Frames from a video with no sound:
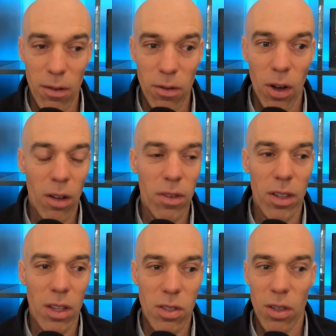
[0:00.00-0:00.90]
involved
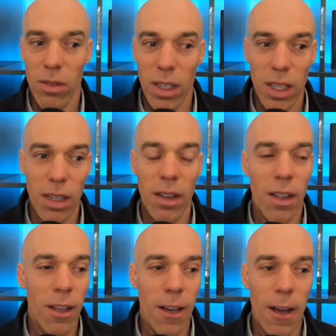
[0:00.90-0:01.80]
in serving. And
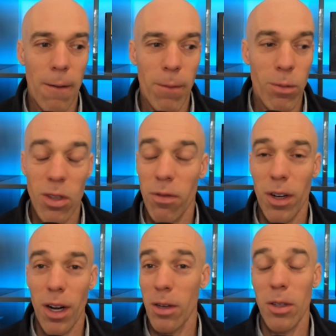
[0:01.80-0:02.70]
I'm still
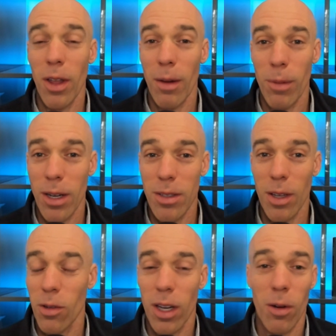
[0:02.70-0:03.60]
figuring out how to do that. But I just
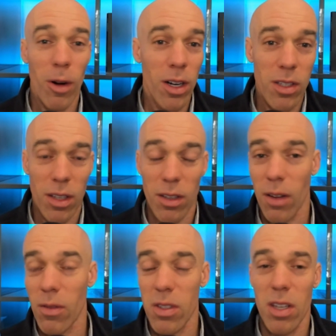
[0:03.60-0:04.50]
think creating awareness on
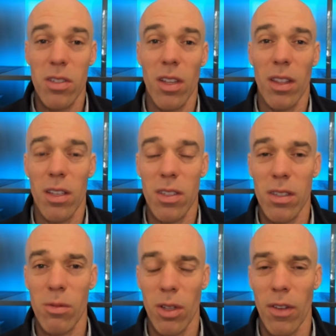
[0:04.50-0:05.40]
conversations like this
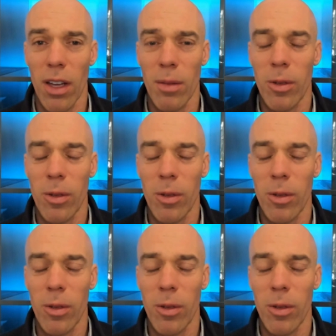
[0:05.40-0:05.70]
is really valuable.